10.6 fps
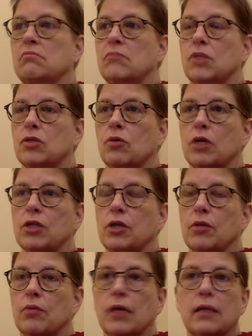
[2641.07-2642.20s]
Just watching your
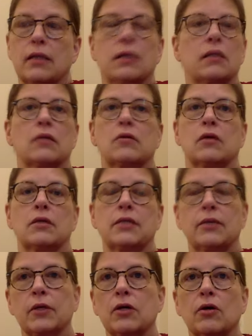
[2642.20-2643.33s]
breath, letting the thoughts come
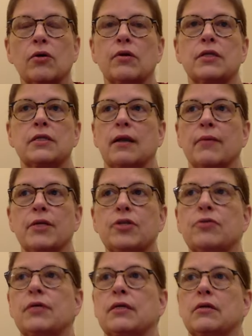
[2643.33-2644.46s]
and go. There's not much to
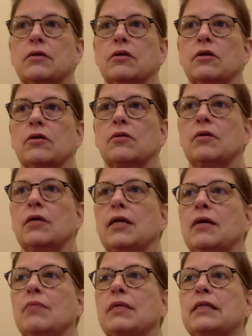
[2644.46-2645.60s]
it, you know.
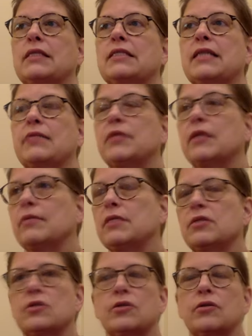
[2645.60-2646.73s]
But at the same time, it's
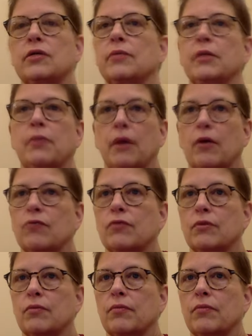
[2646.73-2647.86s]
extremely powerful,
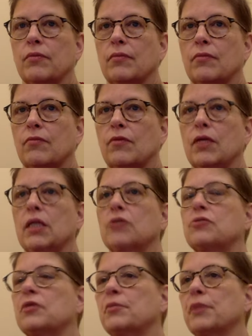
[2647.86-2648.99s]
really
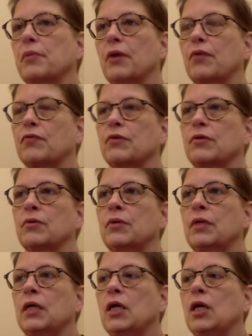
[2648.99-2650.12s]
extremely powerful.
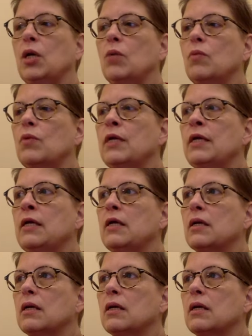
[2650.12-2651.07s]
We,